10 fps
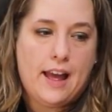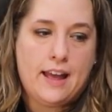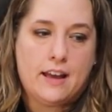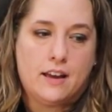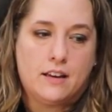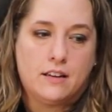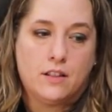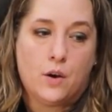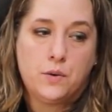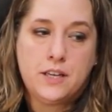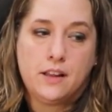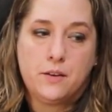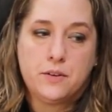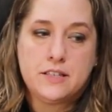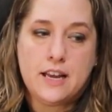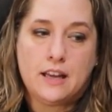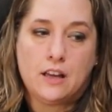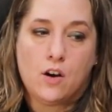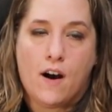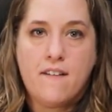And the hotel they were staying
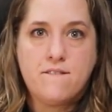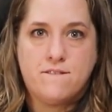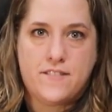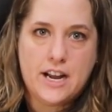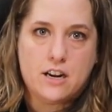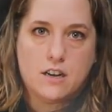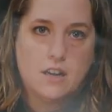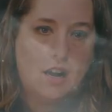in caught fire